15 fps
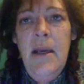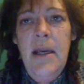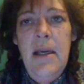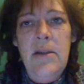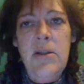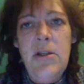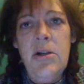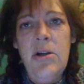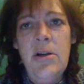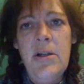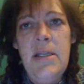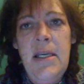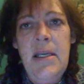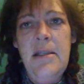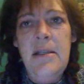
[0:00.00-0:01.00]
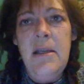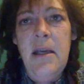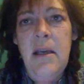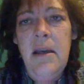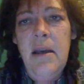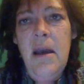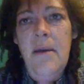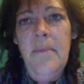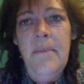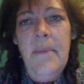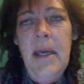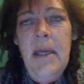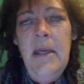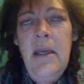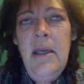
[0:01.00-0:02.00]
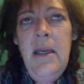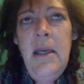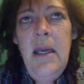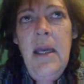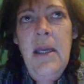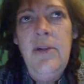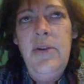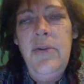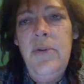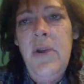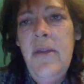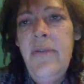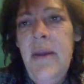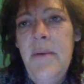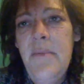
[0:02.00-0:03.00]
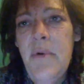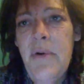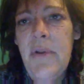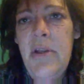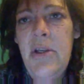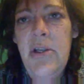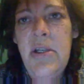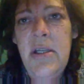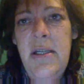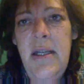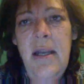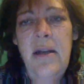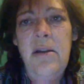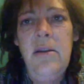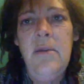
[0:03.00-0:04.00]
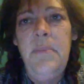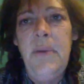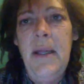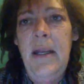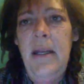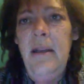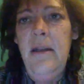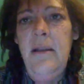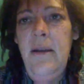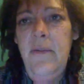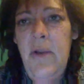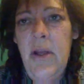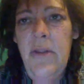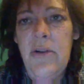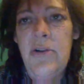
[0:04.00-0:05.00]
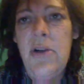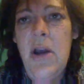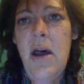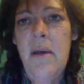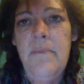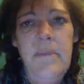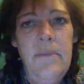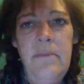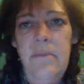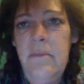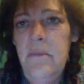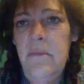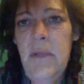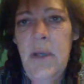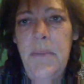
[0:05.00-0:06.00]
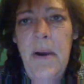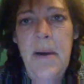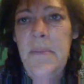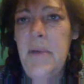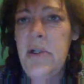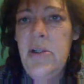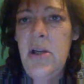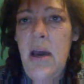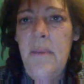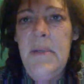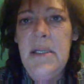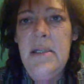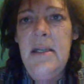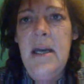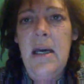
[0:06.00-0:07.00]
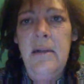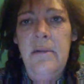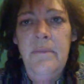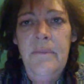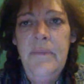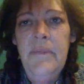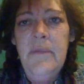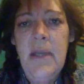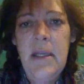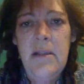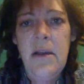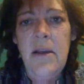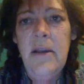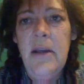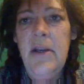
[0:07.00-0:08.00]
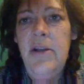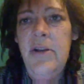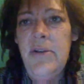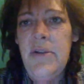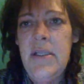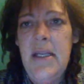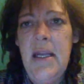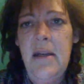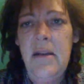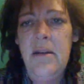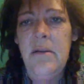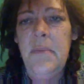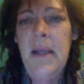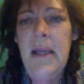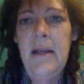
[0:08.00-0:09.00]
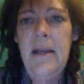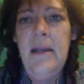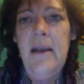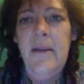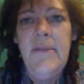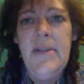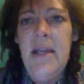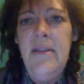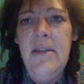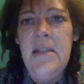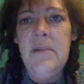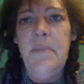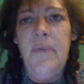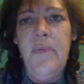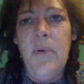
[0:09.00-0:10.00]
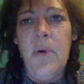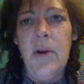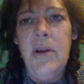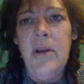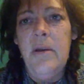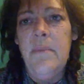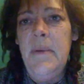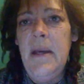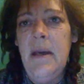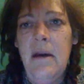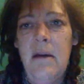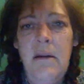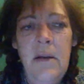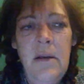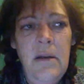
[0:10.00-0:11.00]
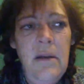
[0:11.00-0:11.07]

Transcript: And starseeds can come and do nothing more than just stand on the planet, and they've done their job, their primary job. It's done. That's all they got to do, stand on the planet. I've said this before. You could be a